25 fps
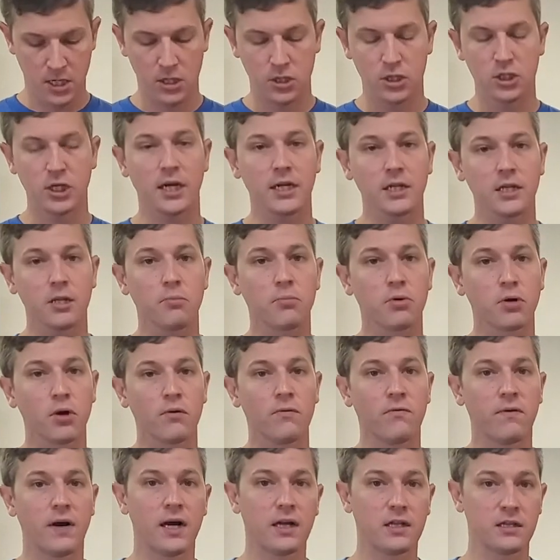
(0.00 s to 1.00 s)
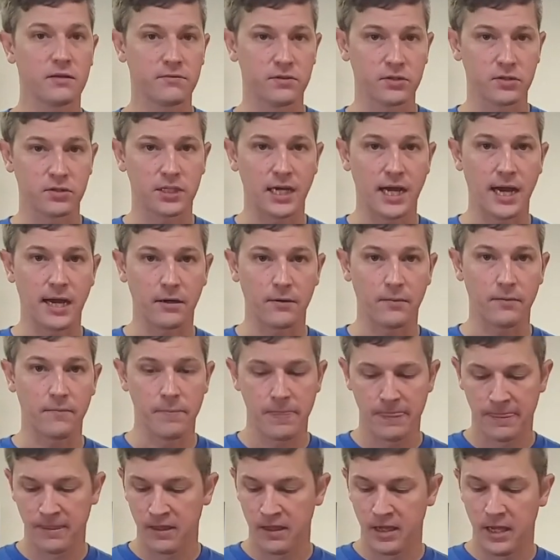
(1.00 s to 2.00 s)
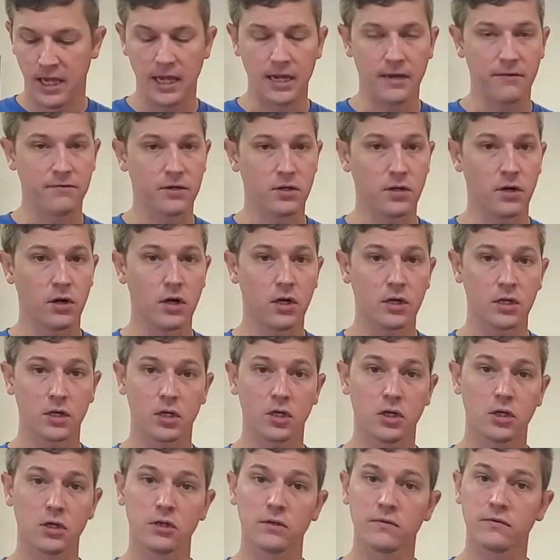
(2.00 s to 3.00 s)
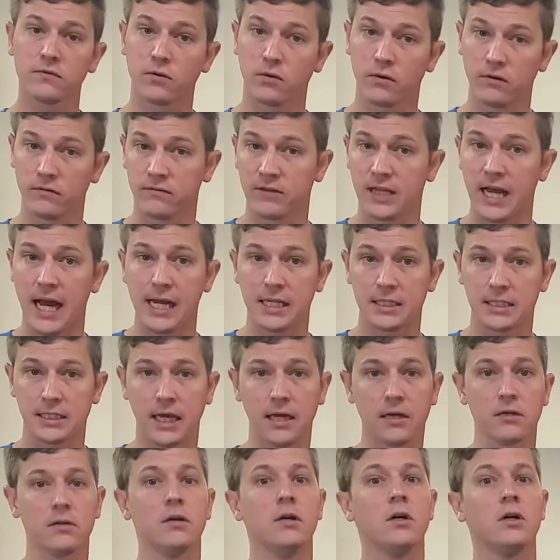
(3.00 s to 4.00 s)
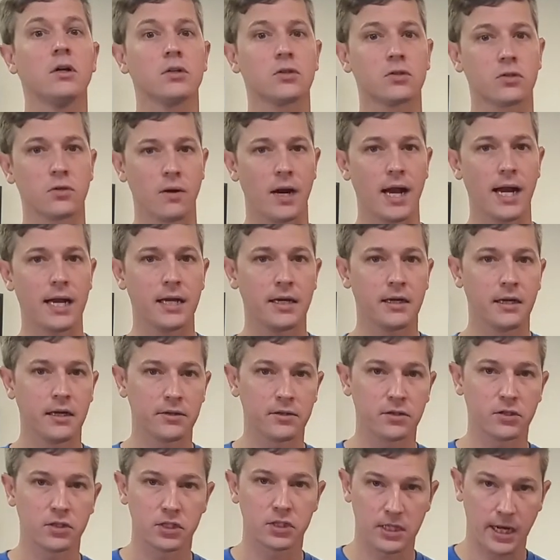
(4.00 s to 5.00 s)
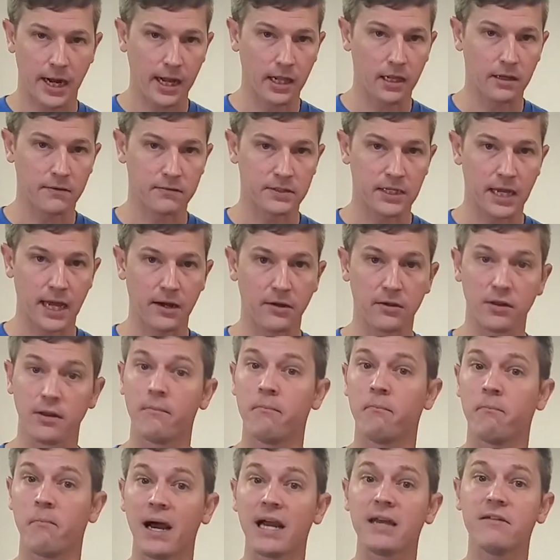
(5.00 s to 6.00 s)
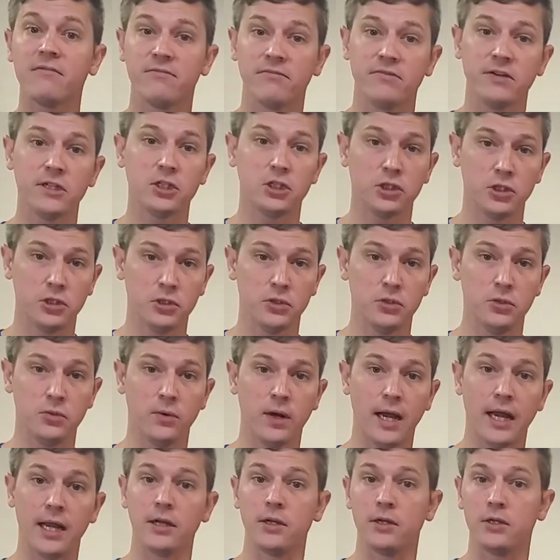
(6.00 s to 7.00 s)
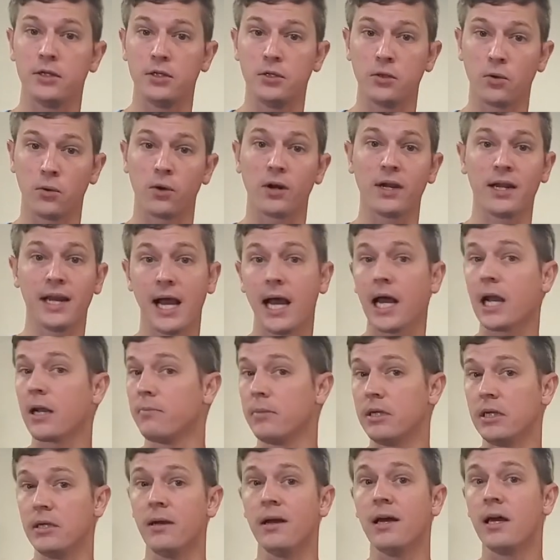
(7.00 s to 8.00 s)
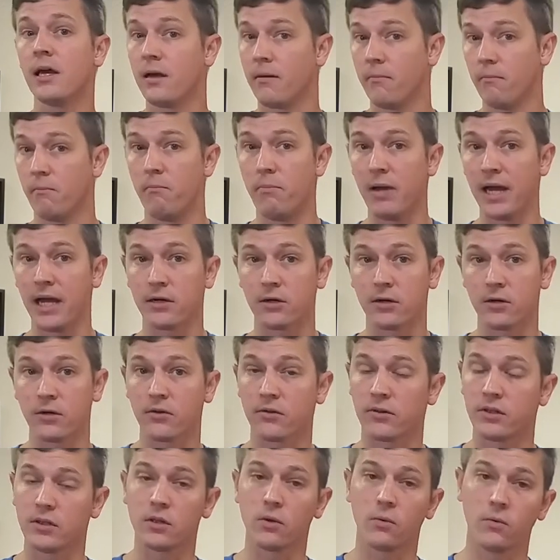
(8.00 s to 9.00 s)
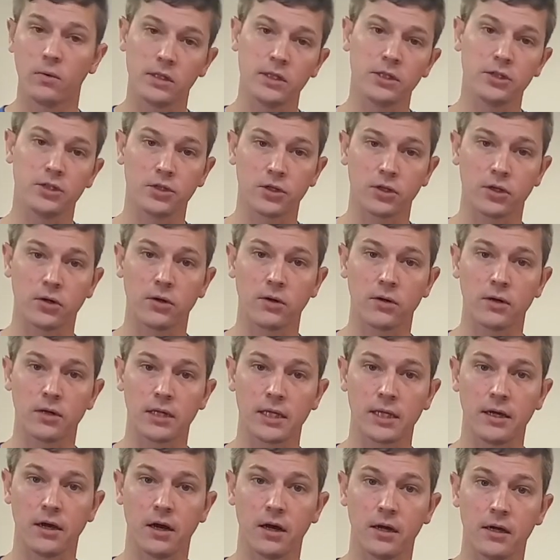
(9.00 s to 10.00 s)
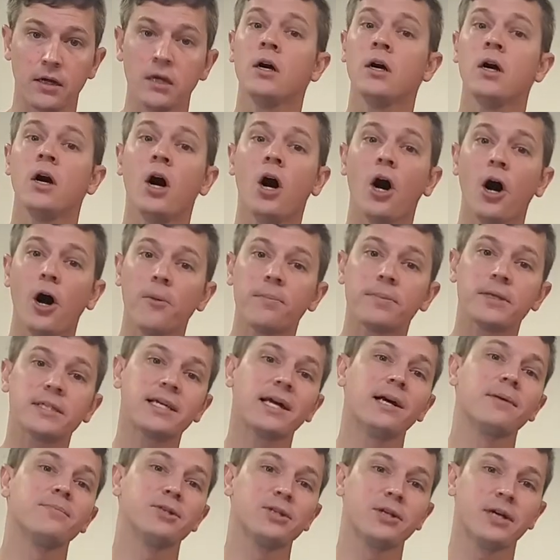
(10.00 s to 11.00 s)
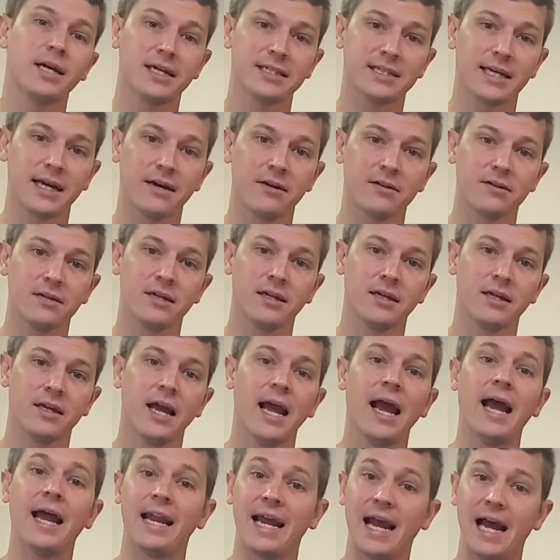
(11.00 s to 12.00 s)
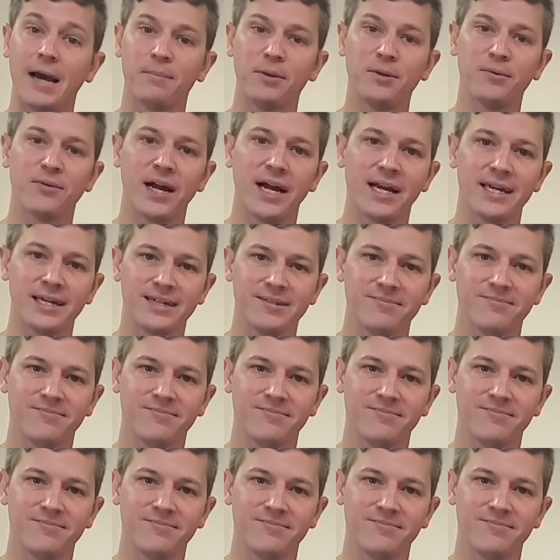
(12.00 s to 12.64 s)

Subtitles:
Check the profile of your saddle. And if you're on a curved or a flat saddle, try another style of saddle that might fit you and your anatomy better than the one that you're currently on. Hope this helps you guys out, and happy riding.